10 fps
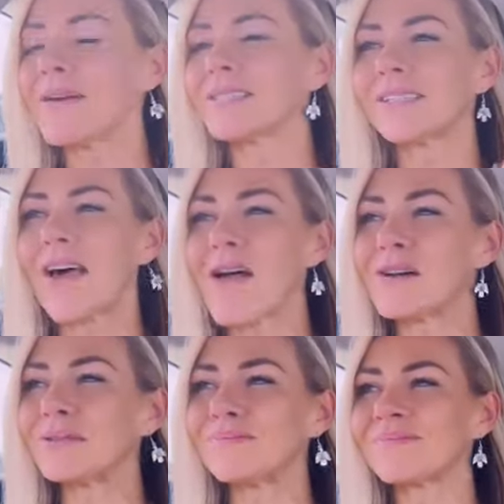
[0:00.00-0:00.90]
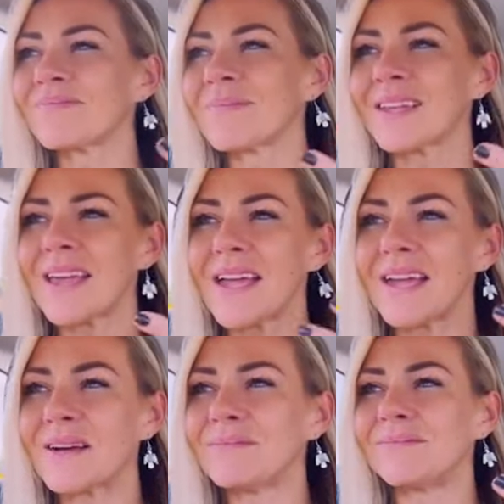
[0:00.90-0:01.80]
right? And we do a whole bunch of different ones.
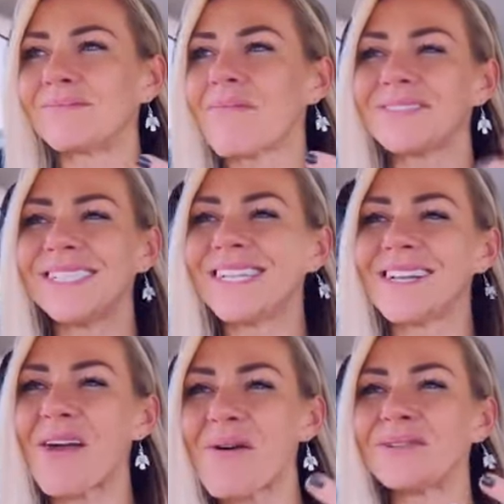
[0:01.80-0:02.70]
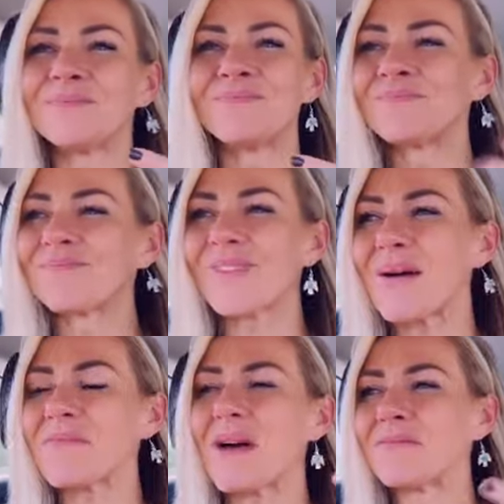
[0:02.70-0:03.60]
And then I have them
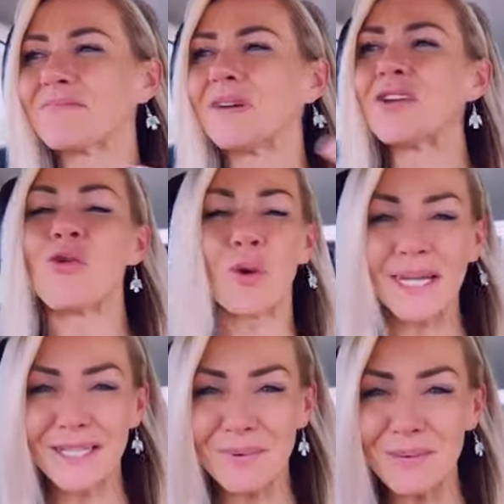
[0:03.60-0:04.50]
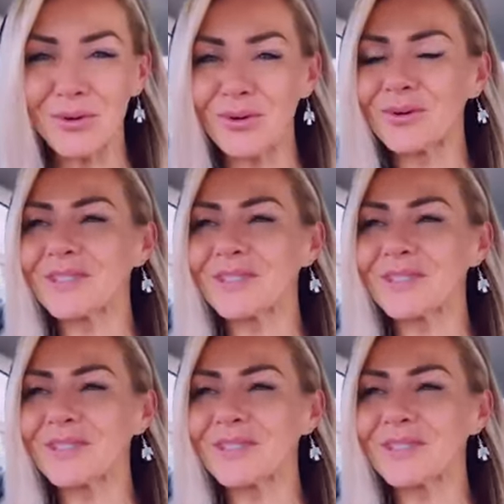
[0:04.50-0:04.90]
pretend they they pick the